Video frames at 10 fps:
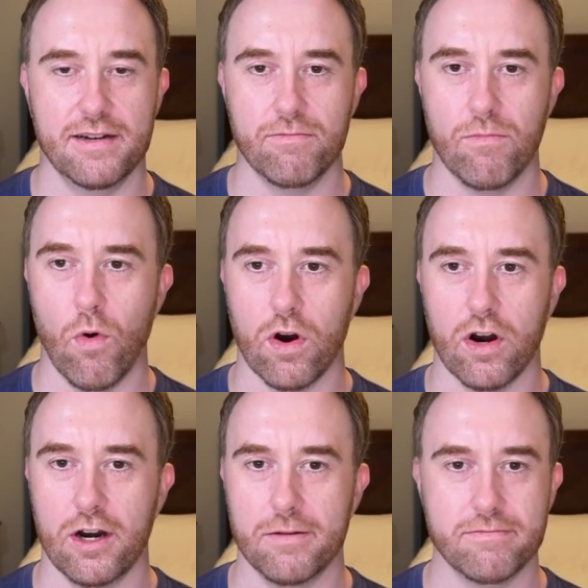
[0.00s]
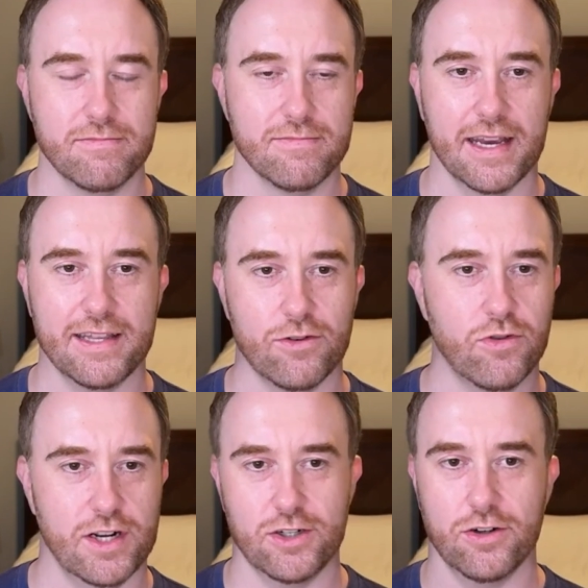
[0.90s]
more like the
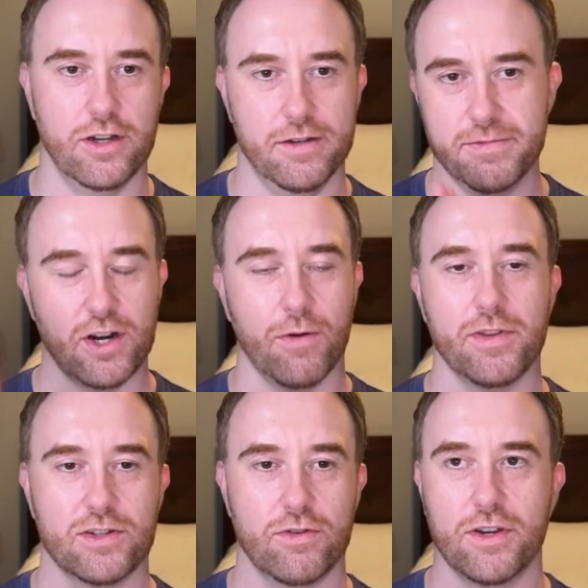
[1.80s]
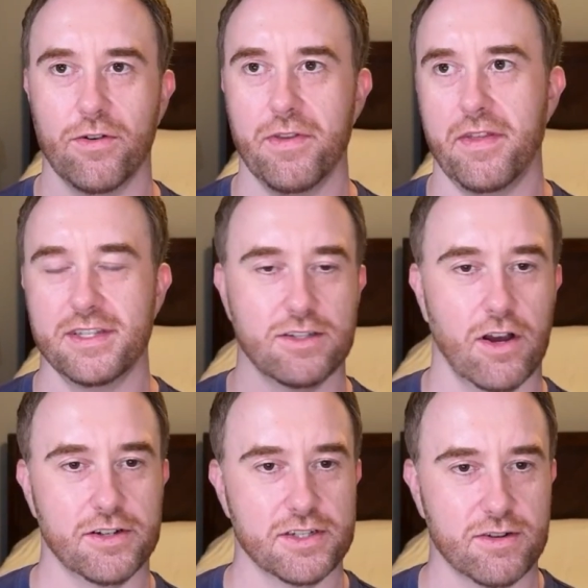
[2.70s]
traditional start with the source code and then this is all
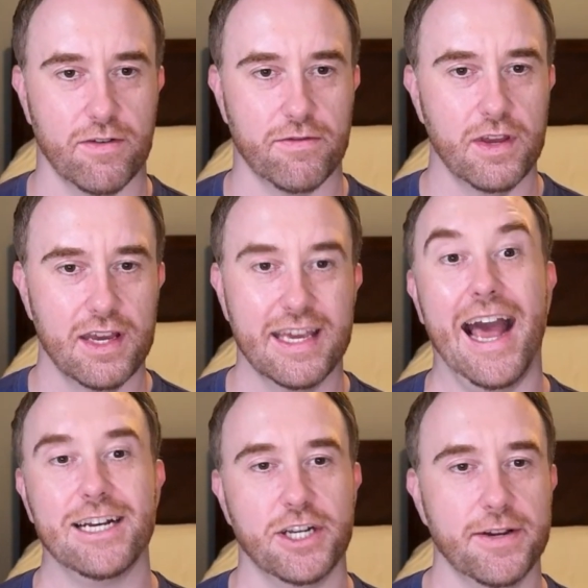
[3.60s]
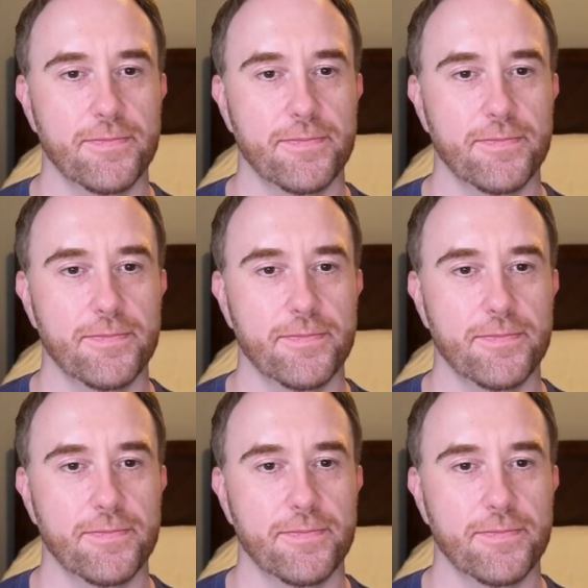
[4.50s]
just sort of caching?